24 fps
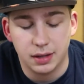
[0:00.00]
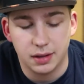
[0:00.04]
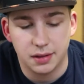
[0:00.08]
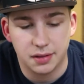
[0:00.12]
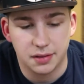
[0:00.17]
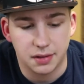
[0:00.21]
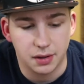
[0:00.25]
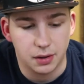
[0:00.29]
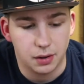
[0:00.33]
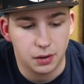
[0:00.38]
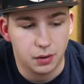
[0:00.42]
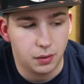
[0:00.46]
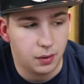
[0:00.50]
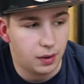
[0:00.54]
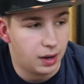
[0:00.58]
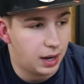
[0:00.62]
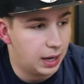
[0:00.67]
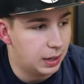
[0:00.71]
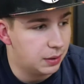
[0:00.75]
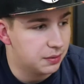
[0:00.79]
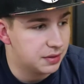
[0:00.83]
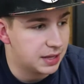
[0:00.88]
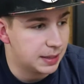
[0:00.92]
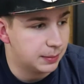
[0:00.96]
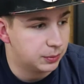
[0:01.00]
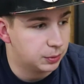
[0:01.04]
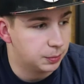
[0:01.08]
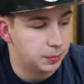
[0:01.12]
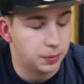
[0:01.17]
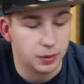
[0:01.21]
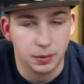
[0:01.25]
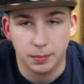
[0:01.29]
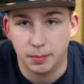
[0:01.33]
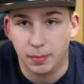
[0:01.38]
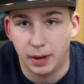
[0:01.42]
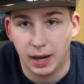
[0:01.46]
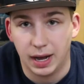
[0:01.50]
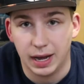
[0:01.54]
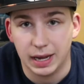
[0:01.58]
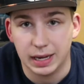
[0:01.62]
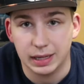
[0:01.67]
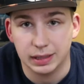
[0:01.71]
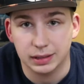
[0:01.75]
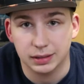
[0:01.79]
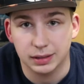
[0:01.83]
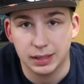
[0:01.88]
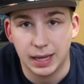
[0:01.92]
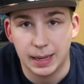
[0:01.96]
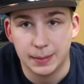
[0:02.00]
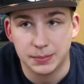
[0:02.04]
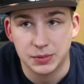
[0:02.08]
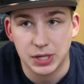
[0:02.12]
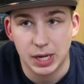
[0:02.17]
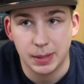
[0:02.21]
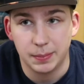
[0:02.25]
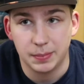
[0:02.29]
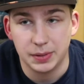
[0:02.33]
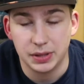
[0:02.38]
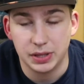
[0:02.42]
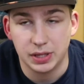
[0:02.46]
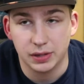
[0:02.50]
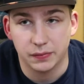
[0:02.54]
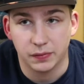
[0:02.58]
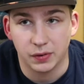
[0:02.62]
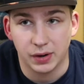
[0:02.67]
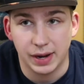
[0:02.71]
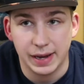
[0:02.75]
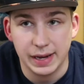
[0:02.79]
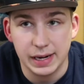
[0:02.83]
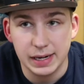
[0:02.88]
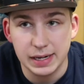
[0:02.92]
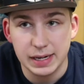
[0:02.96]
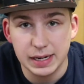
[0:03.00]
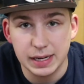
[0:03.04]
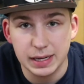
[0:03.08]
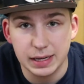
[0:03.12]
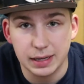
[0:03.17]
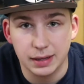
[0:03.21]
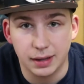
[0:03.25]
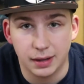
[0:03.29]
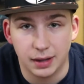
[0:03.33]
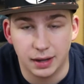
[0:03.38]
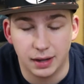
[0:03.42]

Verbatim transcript: So I was able to put my laptop in there for editing.